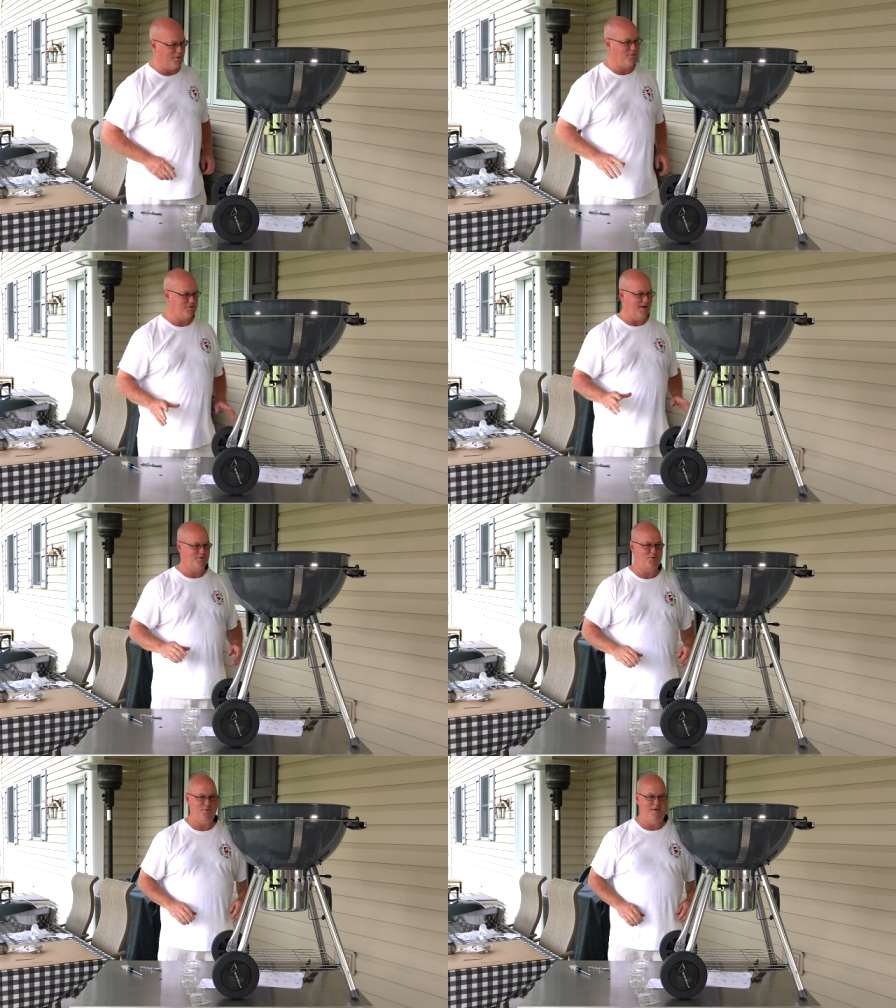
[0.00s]
that one's an
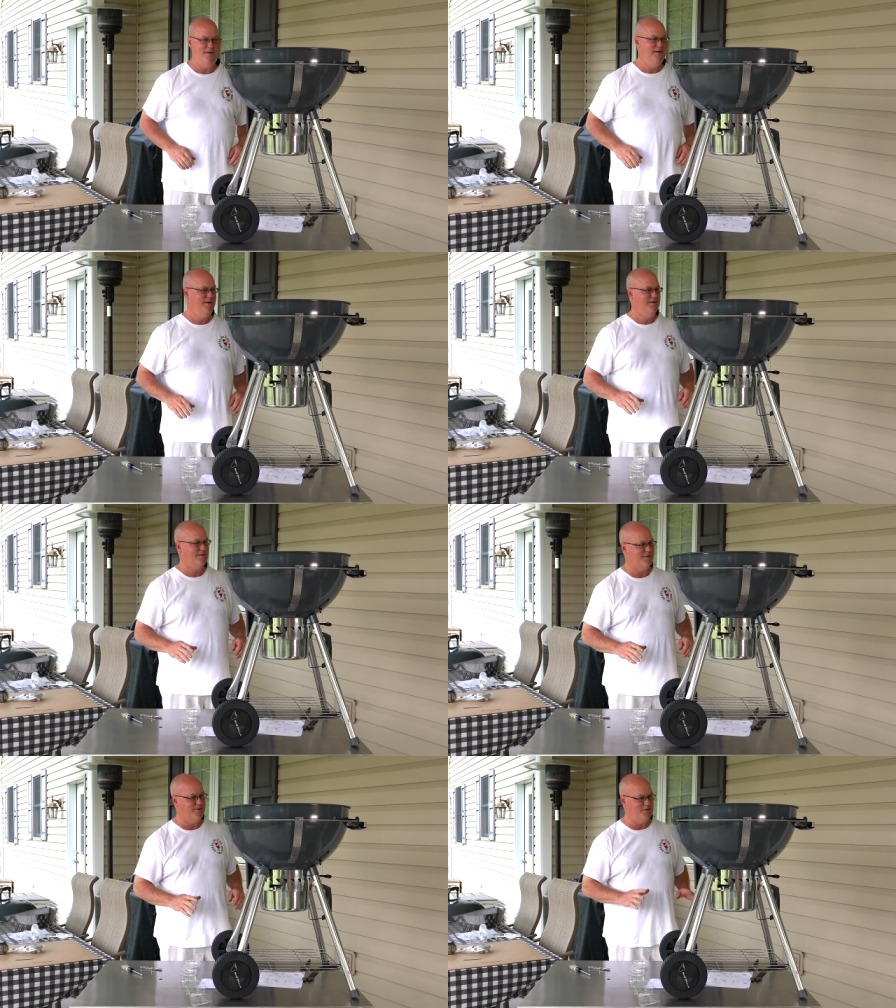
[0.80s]
extra one
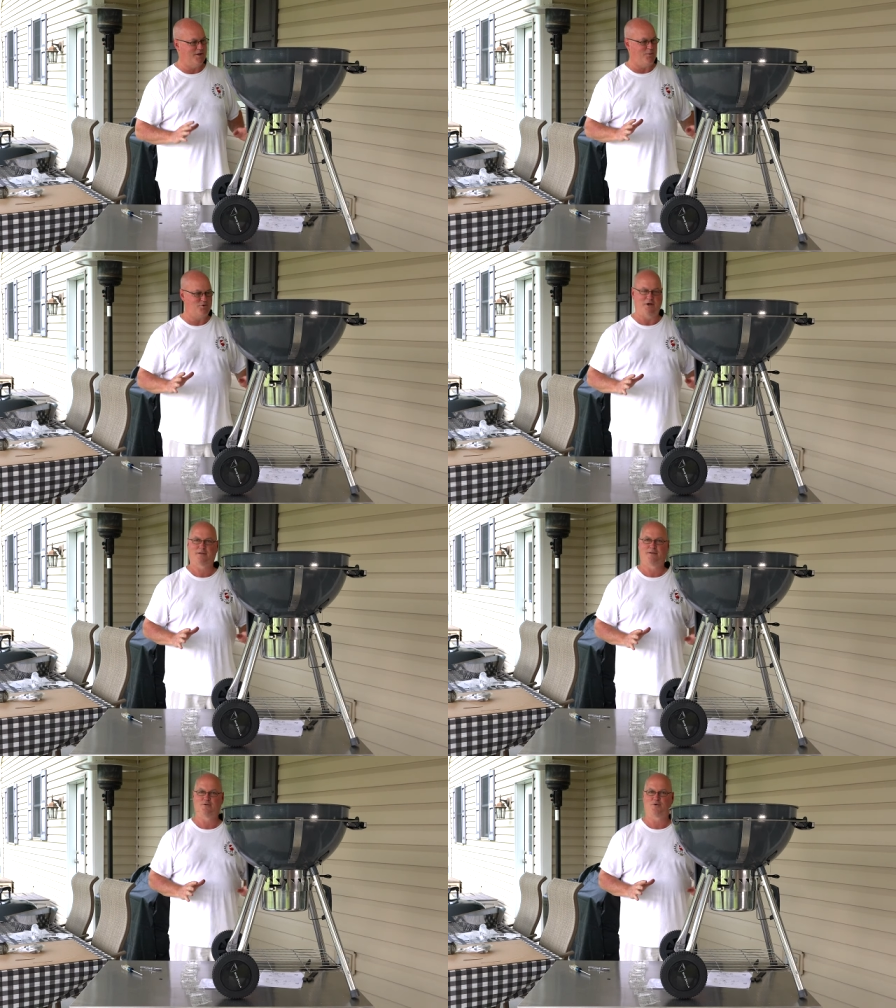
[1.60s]
because I did double
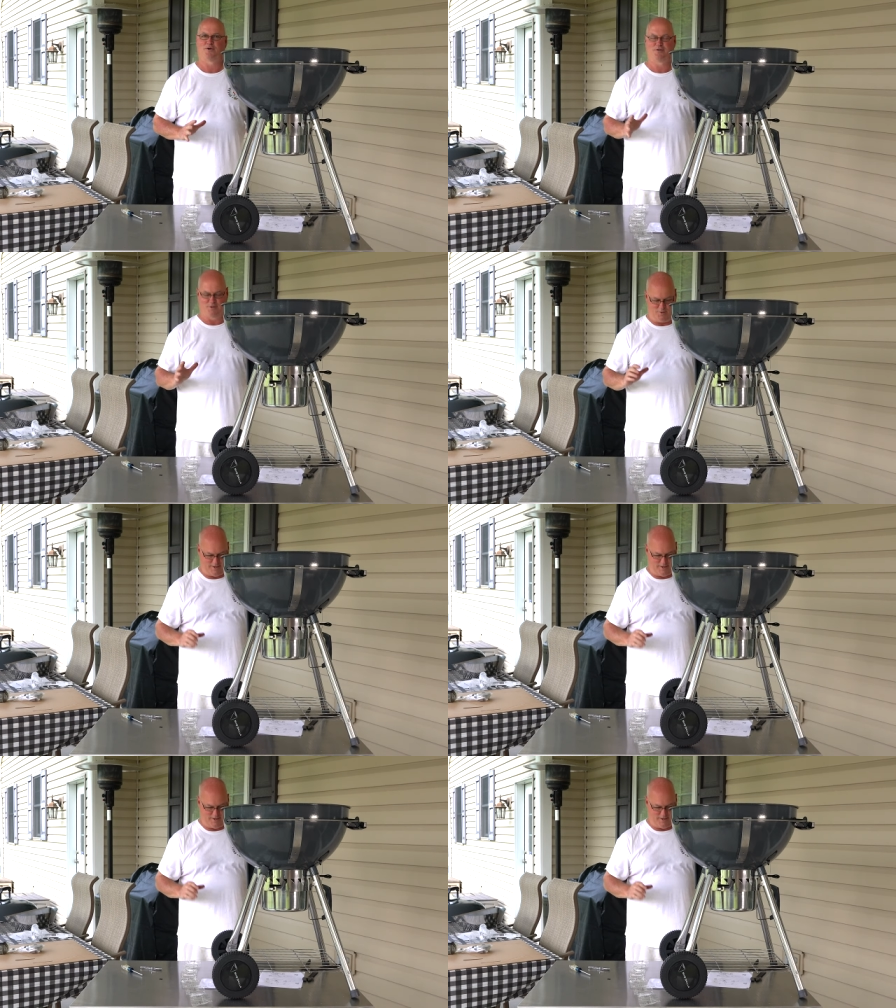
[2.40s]
check the instructions and we